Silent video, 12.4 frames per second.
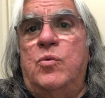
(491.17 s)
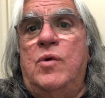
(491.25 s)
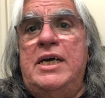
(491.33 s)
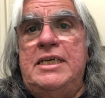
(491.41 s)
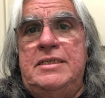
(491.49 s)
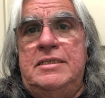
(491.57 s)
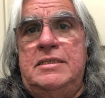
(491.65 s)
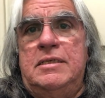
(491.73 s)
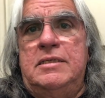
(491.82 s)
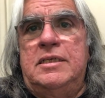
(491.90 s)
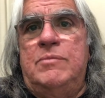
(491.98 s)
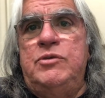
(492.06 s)
Wise,
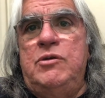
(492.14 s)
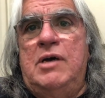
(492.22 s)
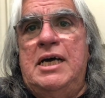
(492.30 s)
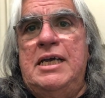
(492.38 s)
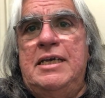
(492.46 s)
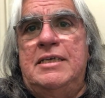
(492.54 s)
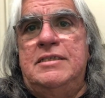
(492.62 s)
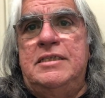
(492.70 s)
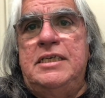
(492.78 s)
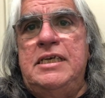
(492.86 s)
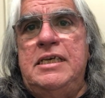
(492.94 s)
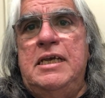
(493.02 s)

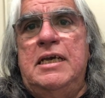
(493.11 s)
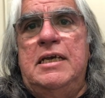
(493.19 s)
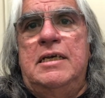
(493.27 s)
W-I-S-E,